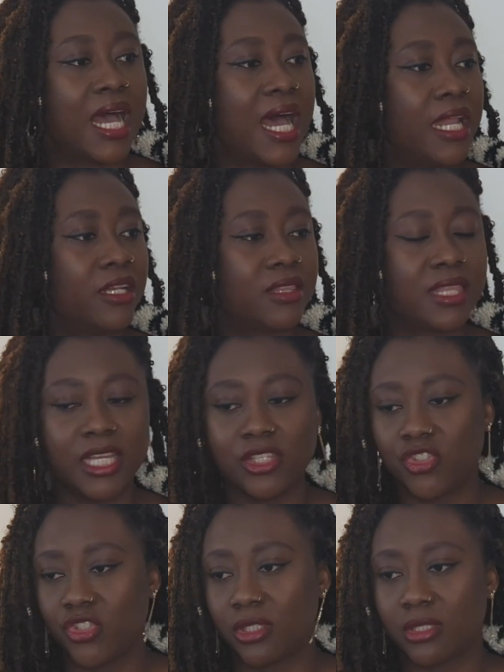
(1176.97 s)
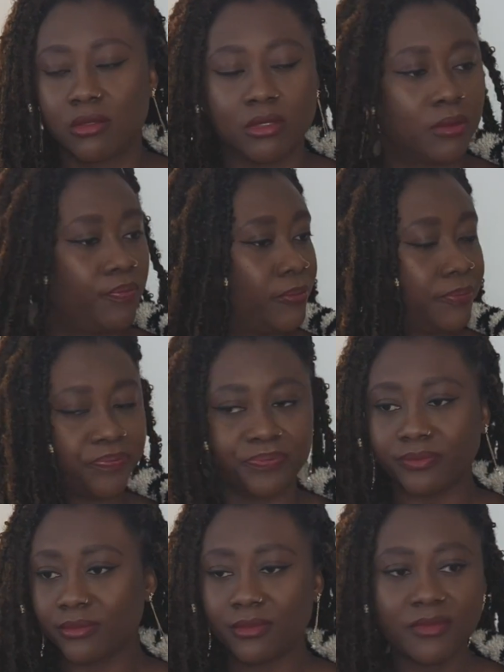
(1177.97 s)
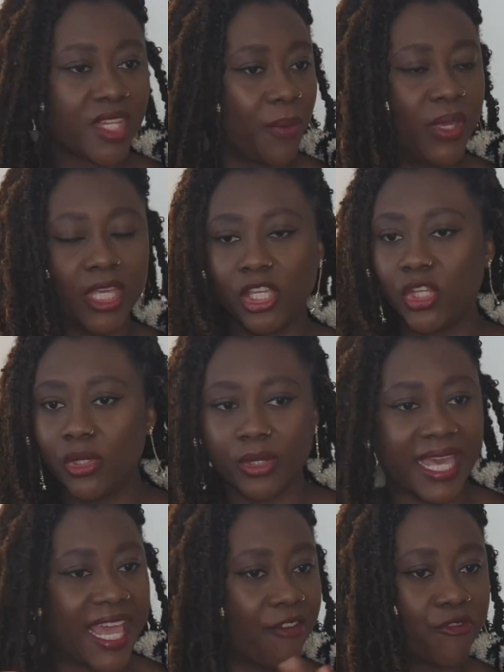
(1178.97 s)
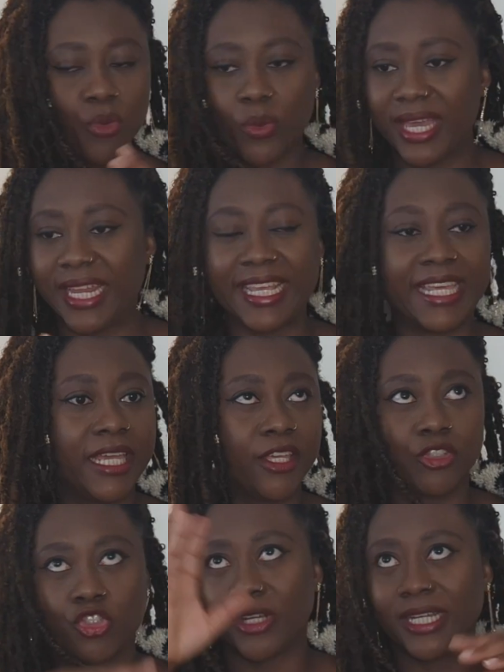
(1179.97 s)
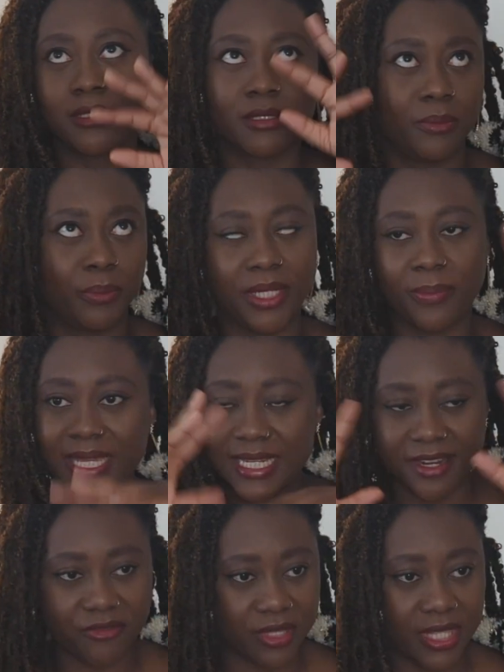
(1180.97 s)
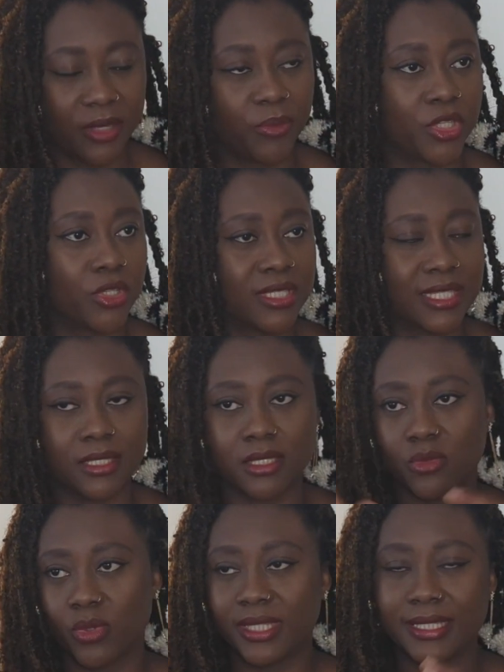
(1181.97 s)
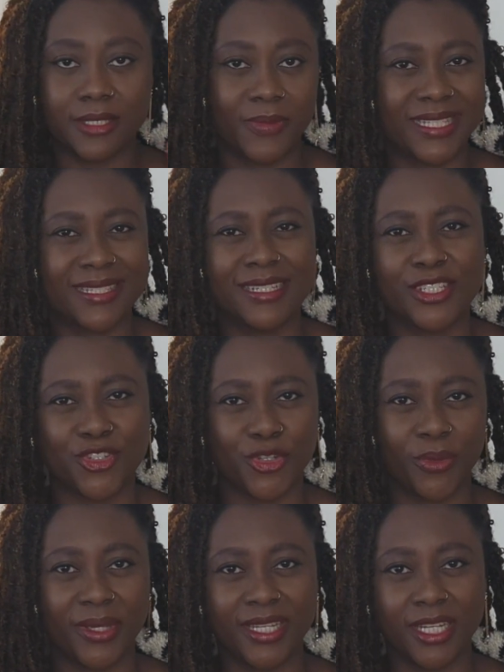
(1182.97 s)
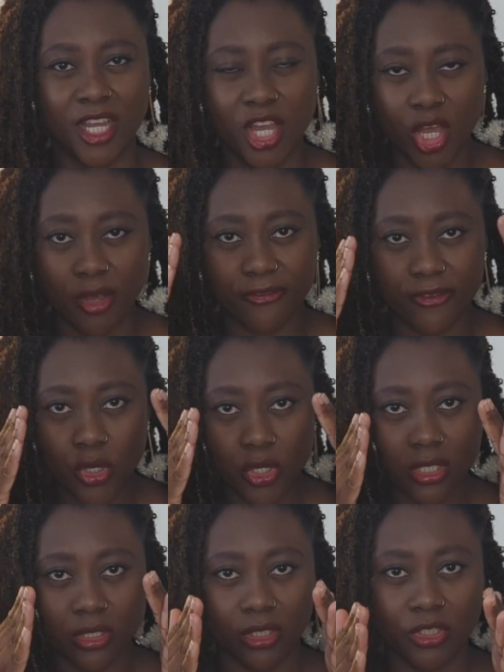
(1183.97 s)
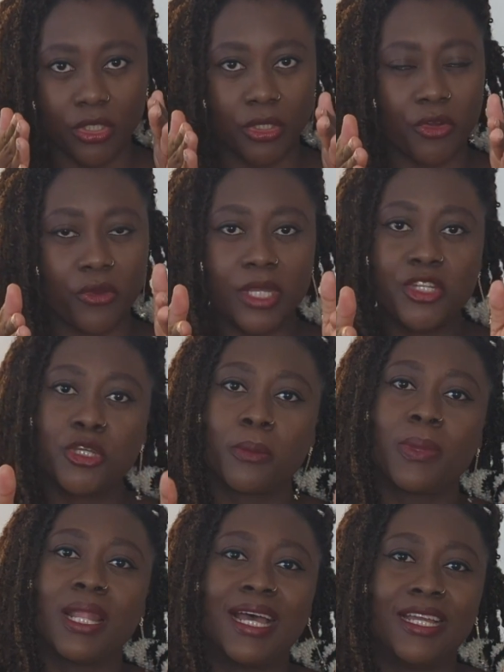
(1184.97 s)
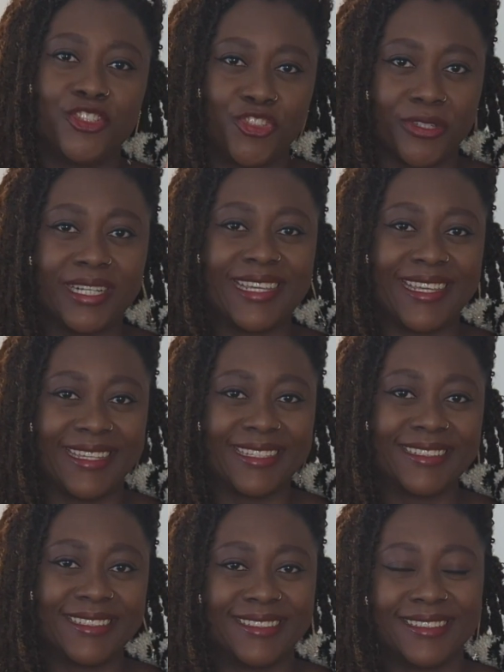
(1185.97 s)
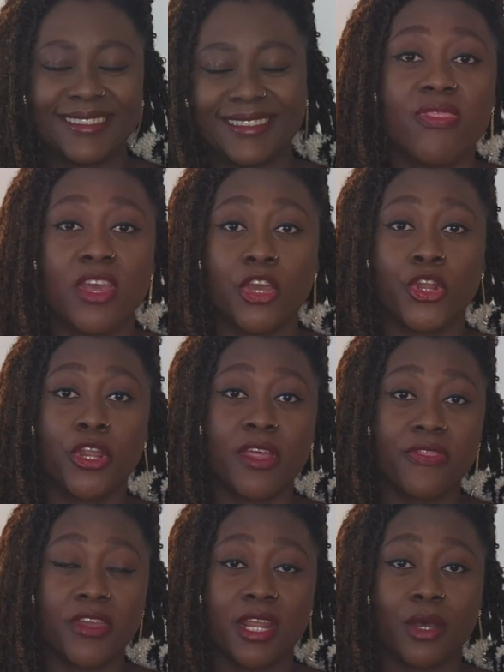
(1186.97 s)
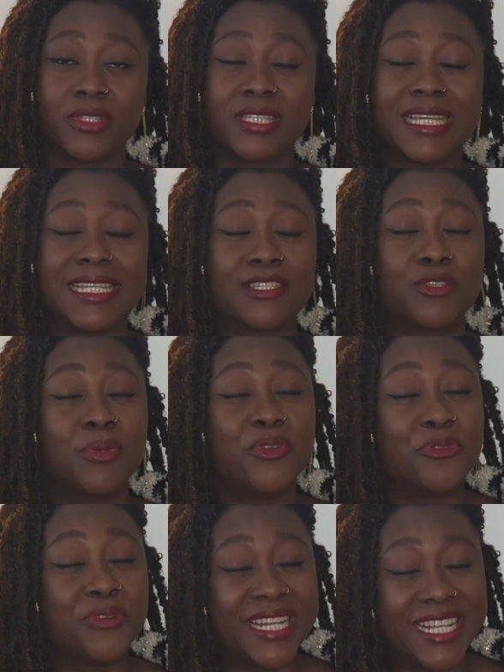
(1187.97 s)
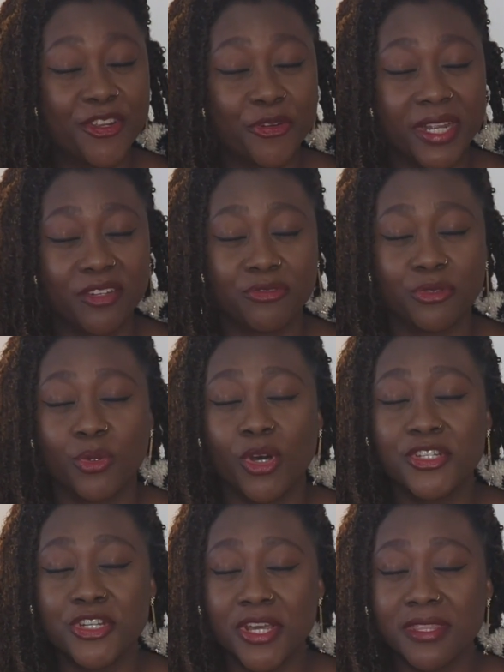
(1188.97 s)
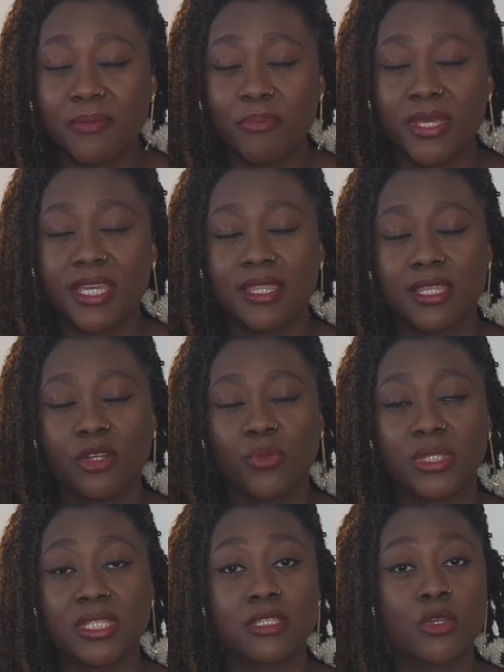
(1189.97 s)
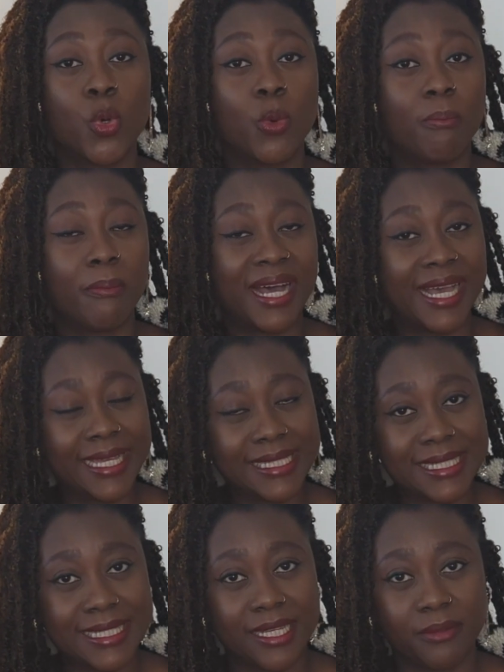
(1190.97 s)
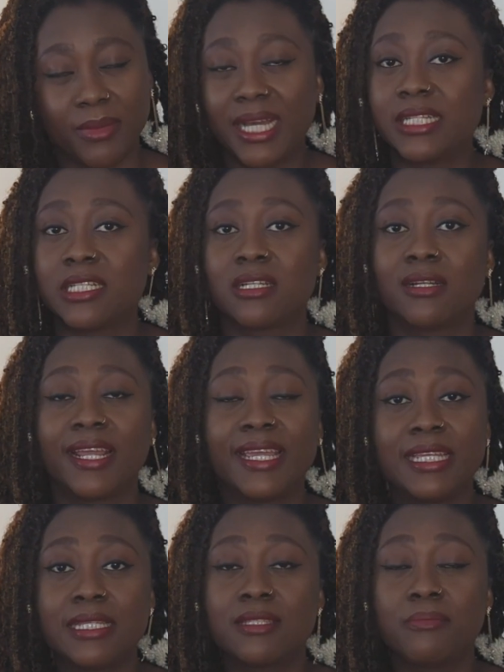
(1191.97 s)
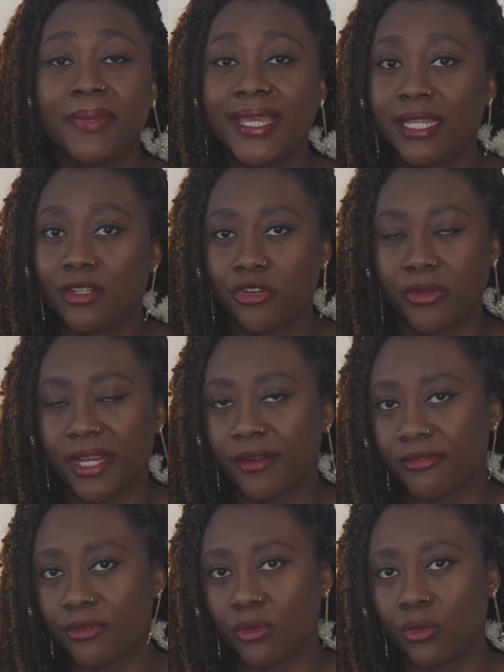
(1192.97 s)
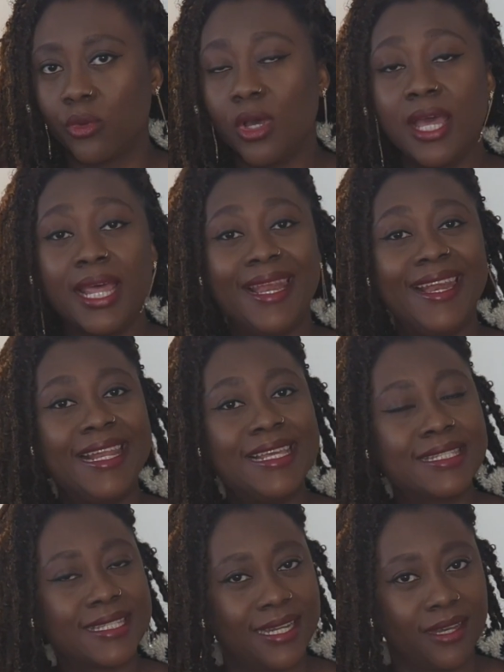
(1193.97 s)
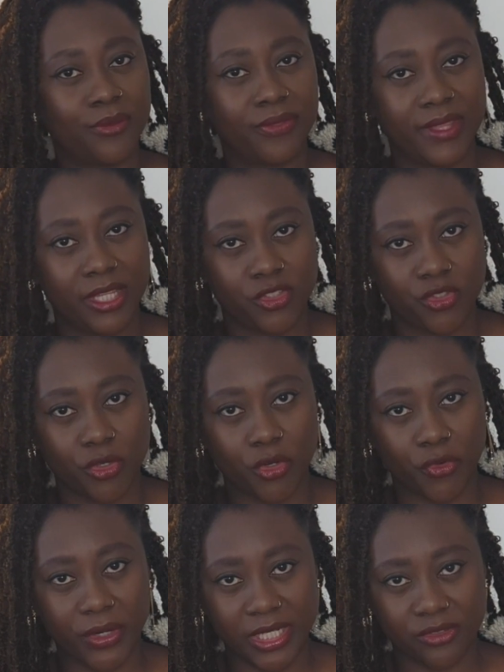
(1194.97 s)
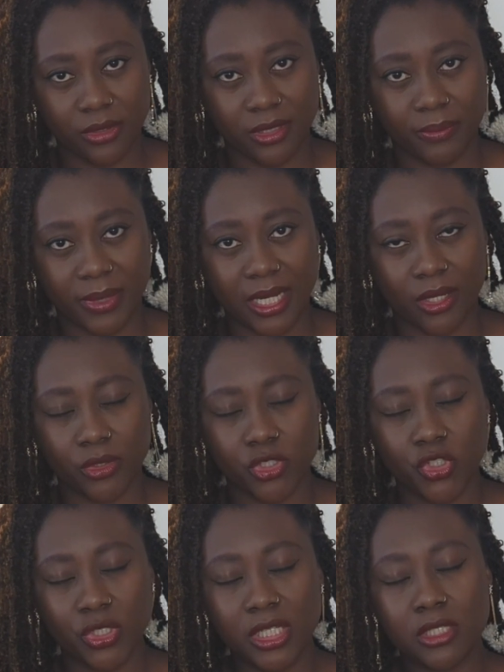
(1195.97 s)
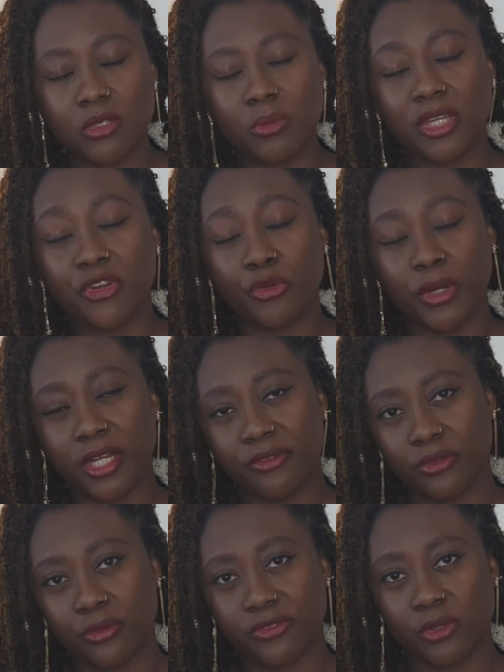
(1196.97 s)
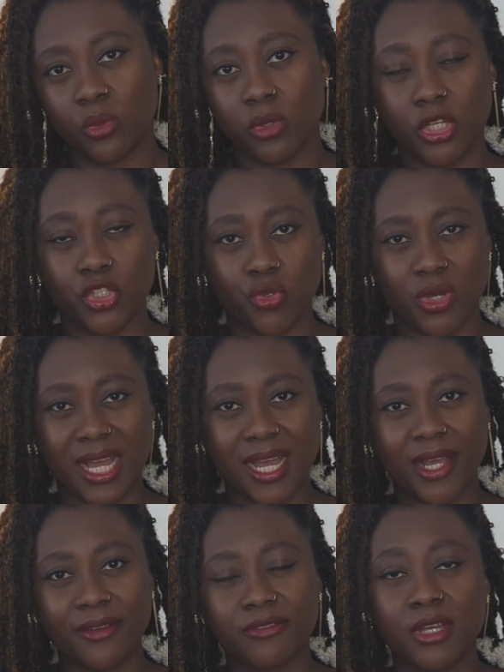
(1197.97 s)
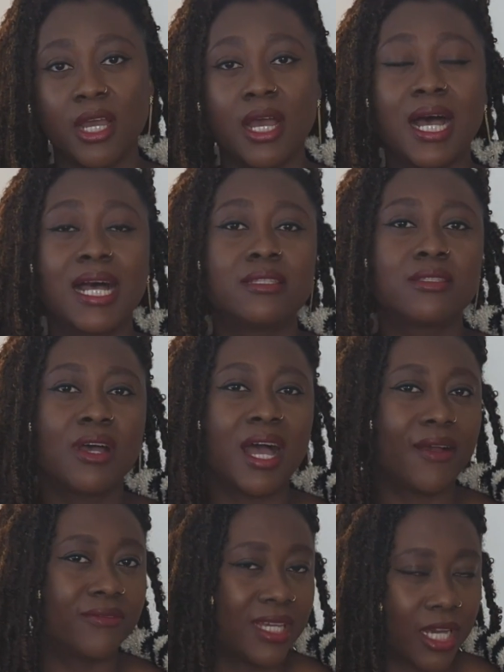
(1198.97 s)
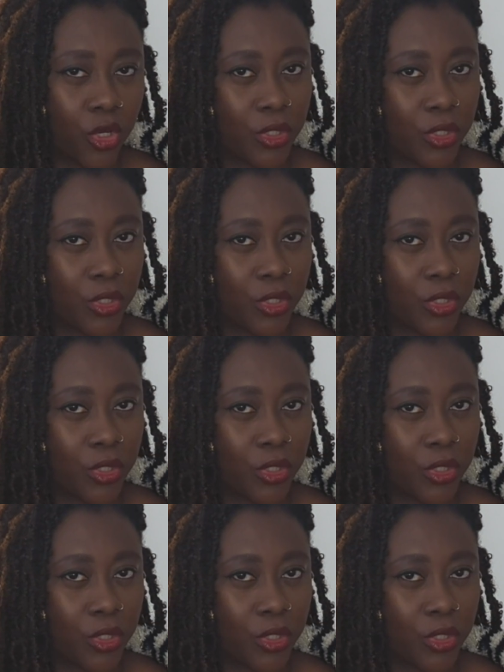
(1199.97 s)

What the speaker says: and things just making you look everywhere and here. You're trying to implement everything because this is what this person is doing. Focus on you, create your plan, drill it in. And then another thing I would say is to be really grateful. Another big thing with this whole mindset matter is being grateful. List down things you're grateful about. You need to be grateful for what you have and to have that